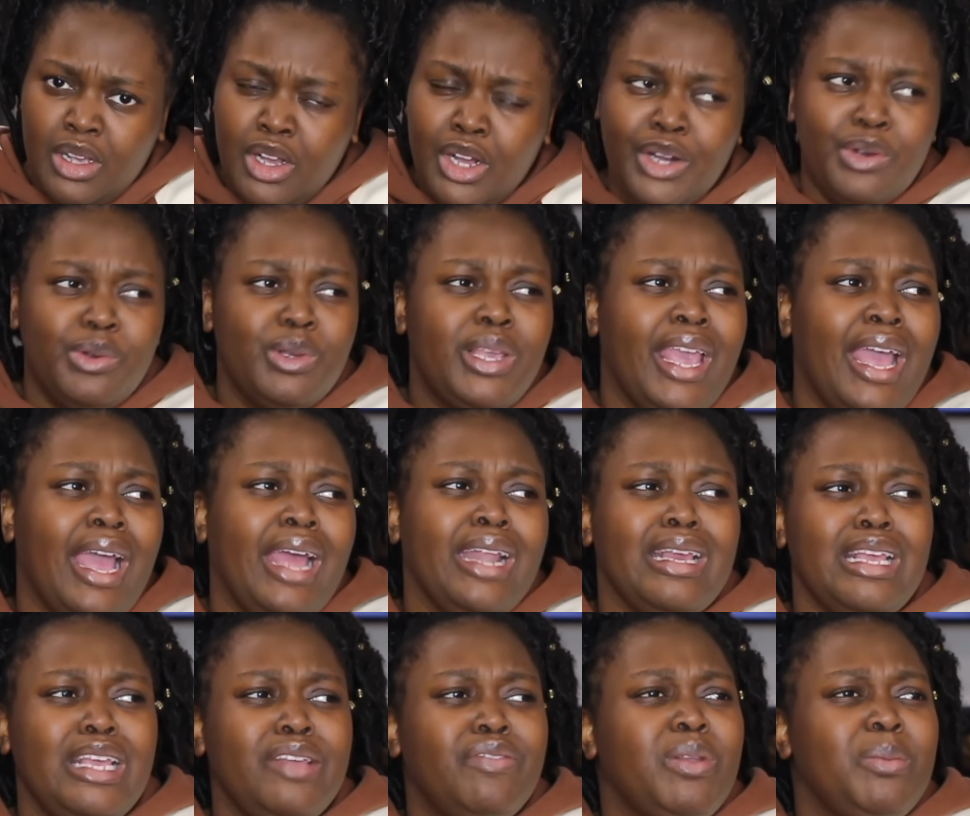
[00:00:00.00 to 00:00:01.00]
who can't
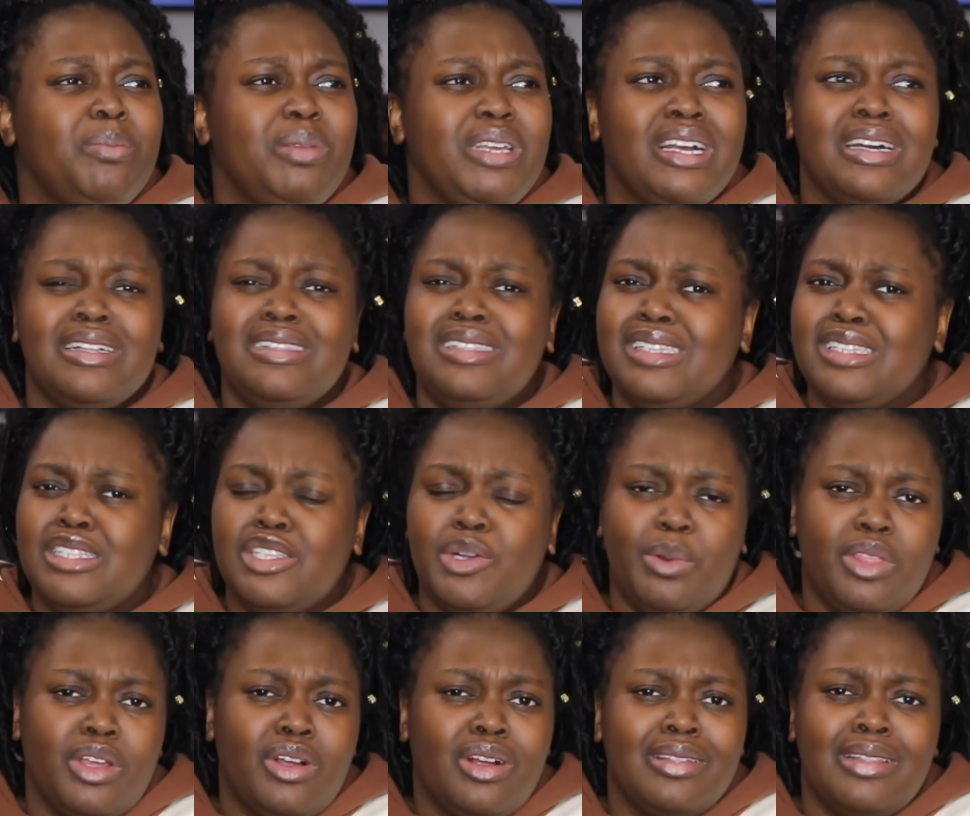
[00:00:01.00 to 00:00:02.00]
even be consistent
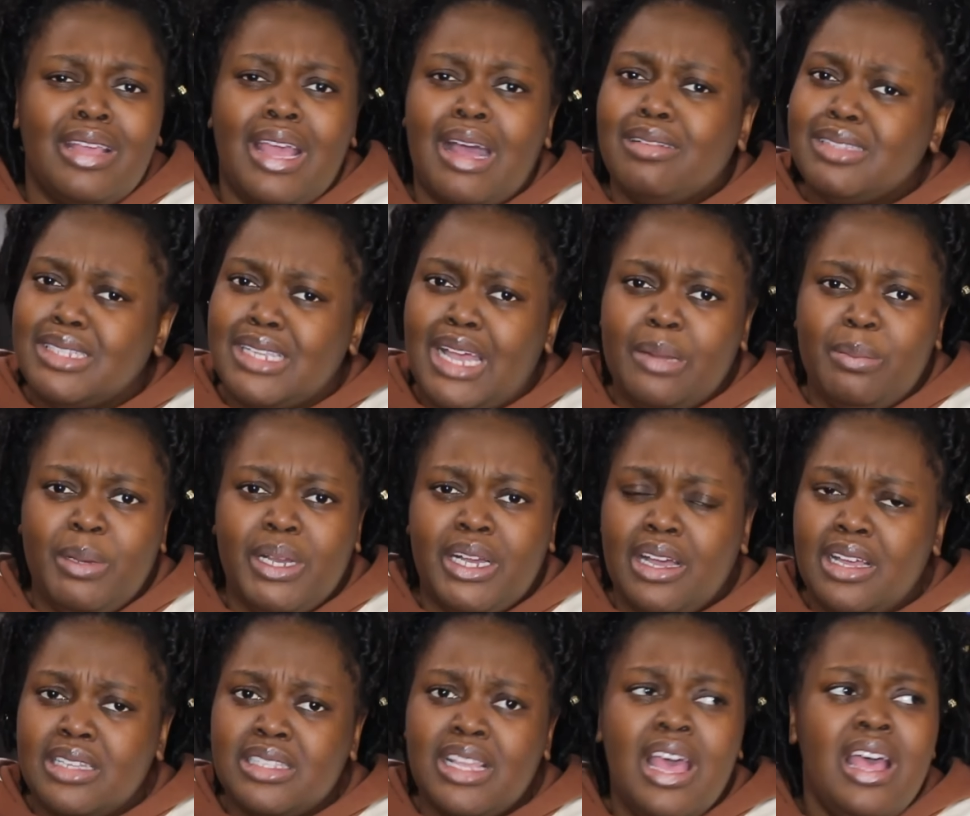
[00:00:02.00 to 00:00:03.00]
with her on the outside
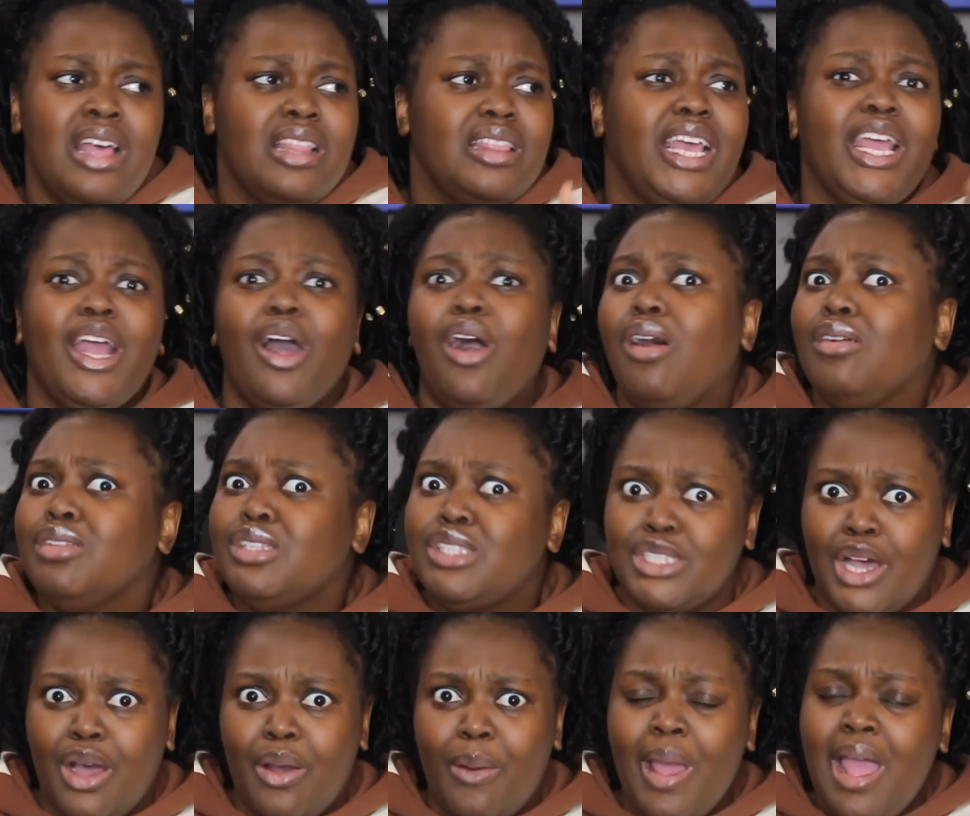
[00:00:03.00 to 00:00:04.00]
because they
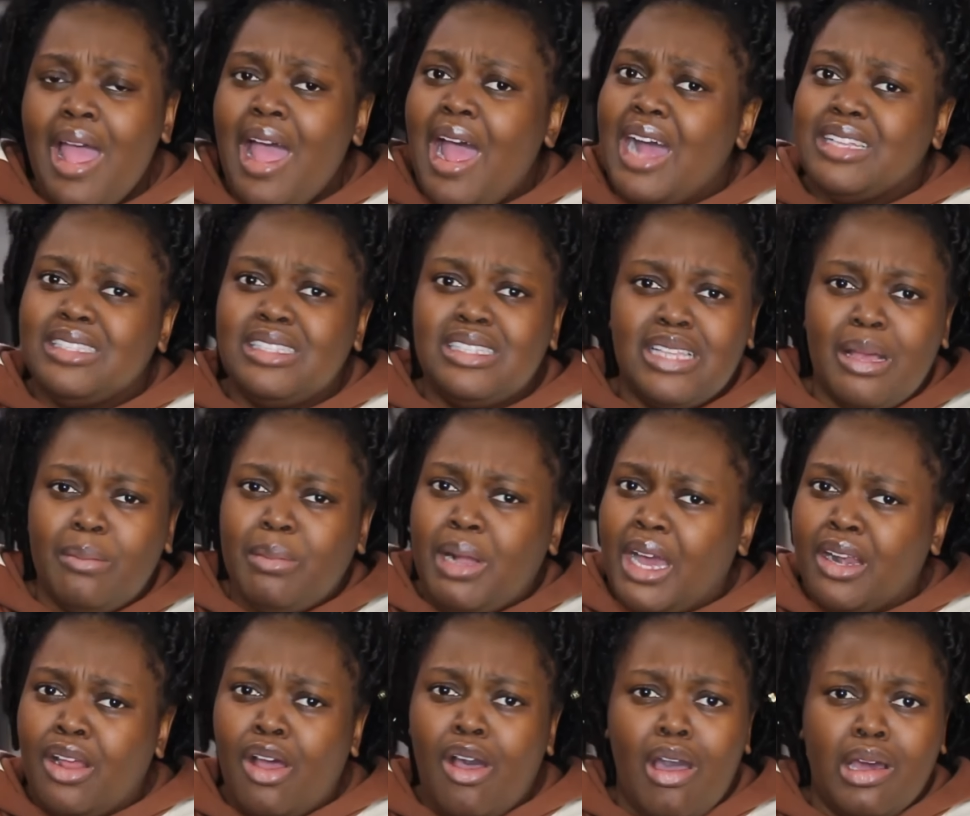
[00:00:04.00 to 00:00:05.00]
also had some
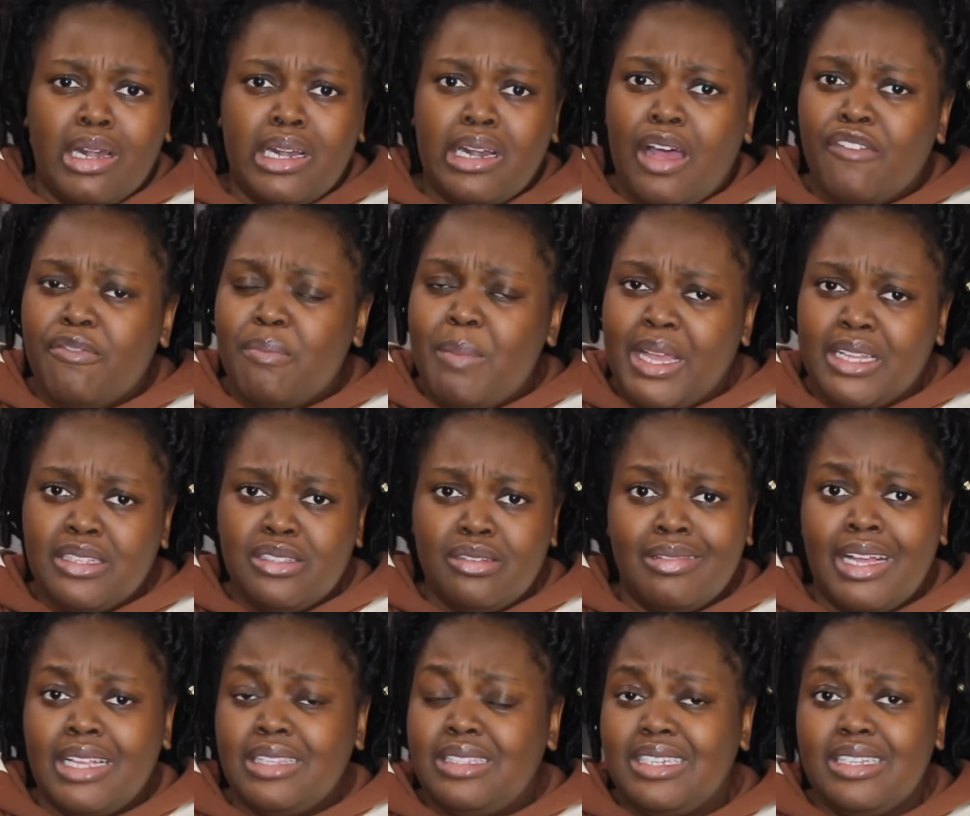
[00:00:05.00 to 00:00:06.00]
kind of on and off banter
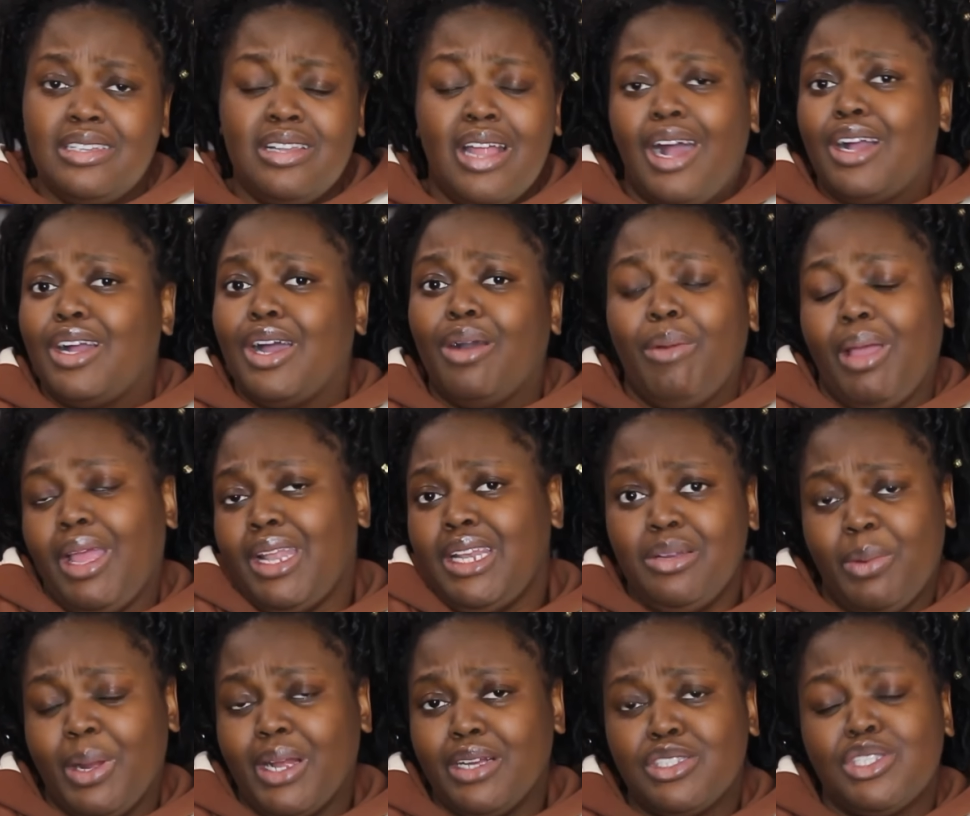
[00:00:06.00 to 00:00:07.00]
that did not go
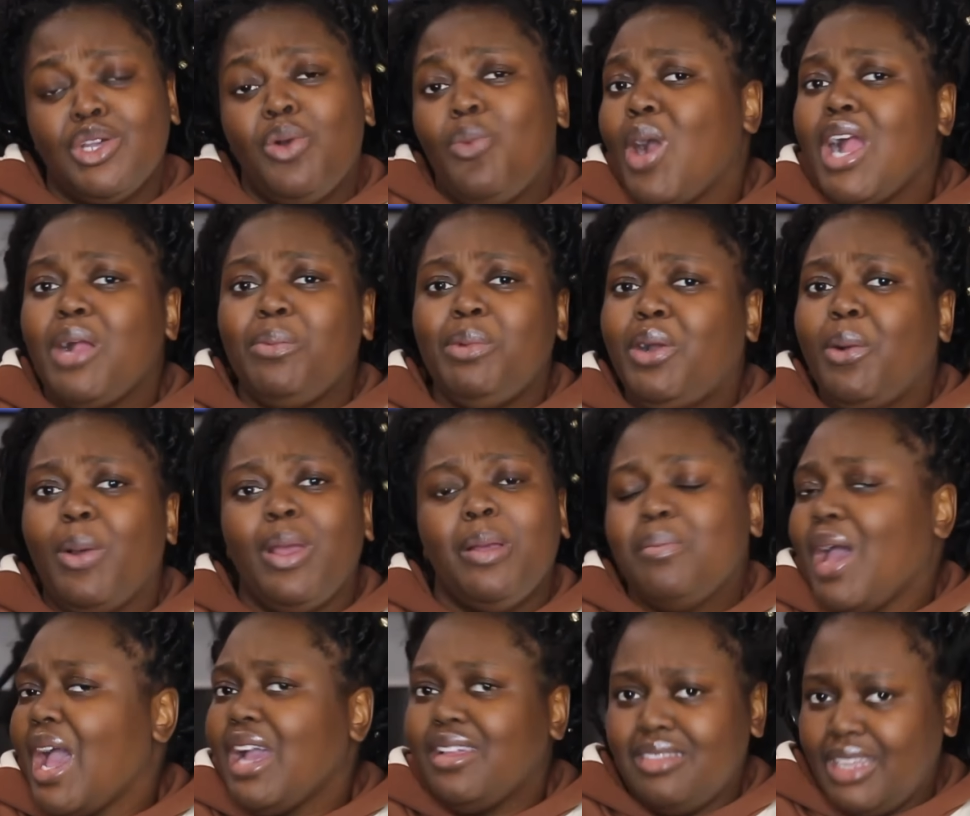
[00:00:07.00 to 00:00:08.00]
anywhere. So why are we going
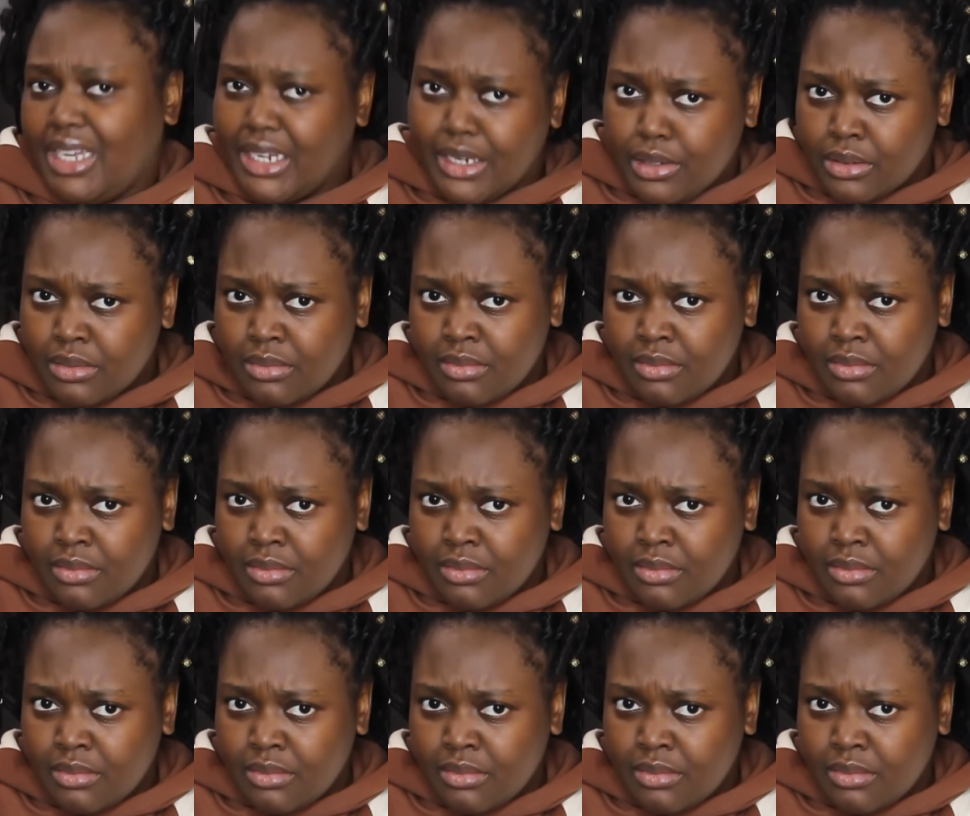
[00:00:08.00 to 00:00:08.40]
back there?